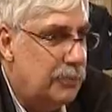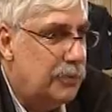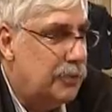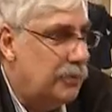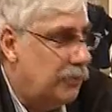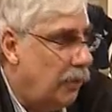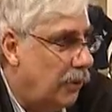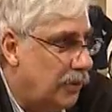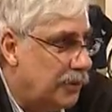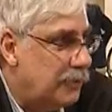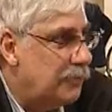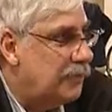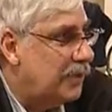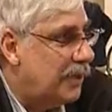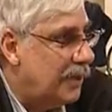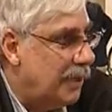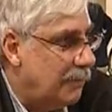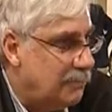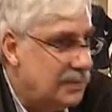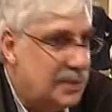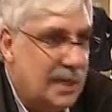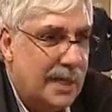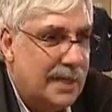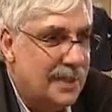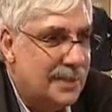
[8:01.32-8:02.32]
you could argue that
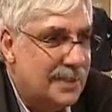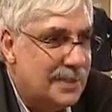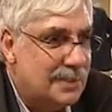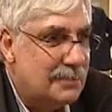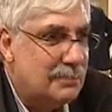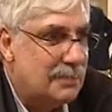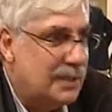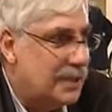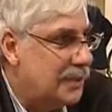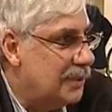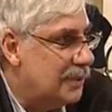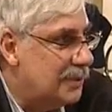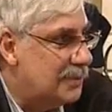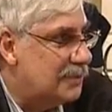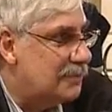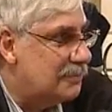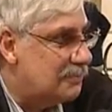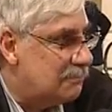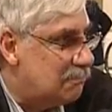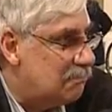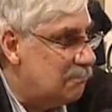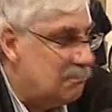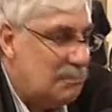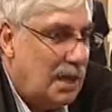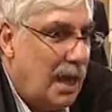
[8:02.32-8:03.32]
I'm saying this
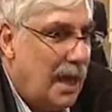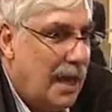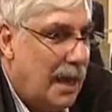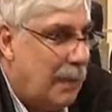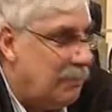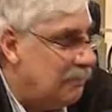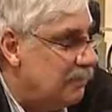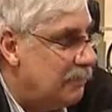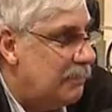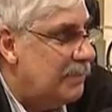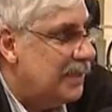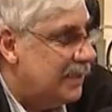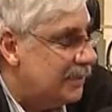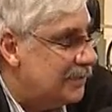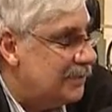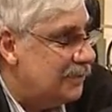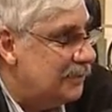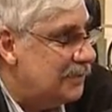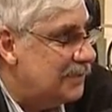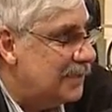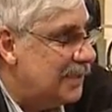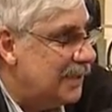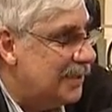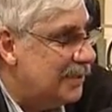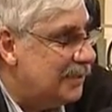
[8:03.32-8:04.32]
because I happen to be
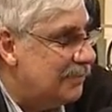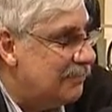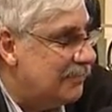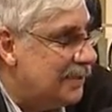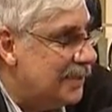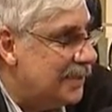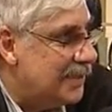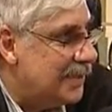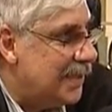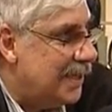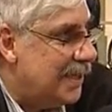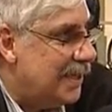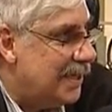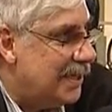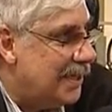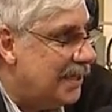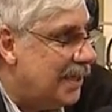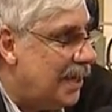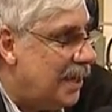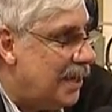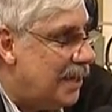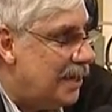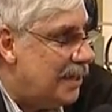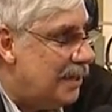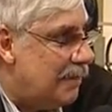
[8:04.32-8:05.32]
associated with
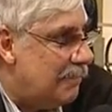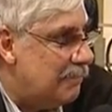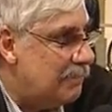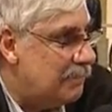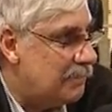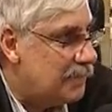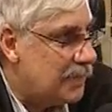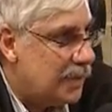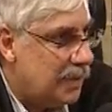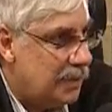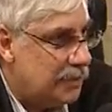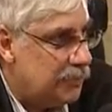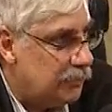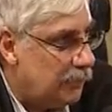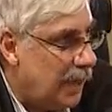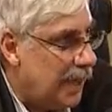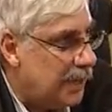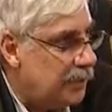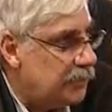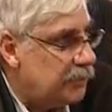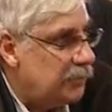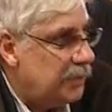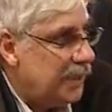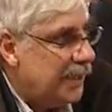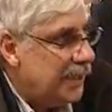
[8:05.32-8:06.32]
a, um, a
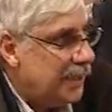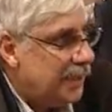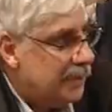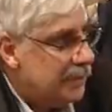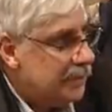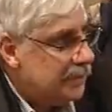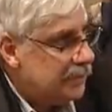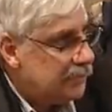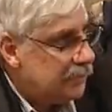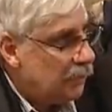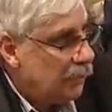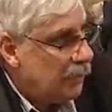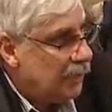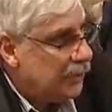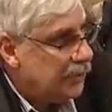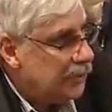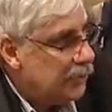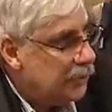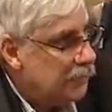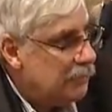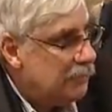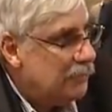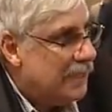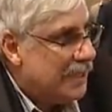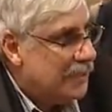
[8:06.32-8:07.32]
directory, and so are
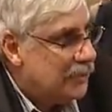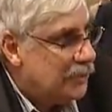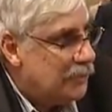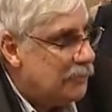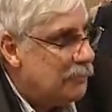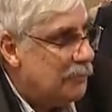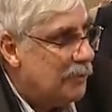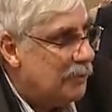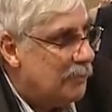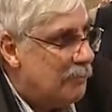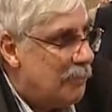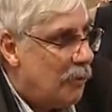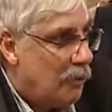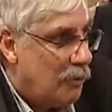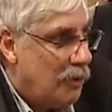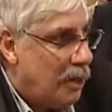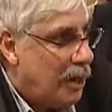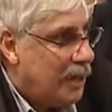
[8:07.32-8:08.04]
you, and you were more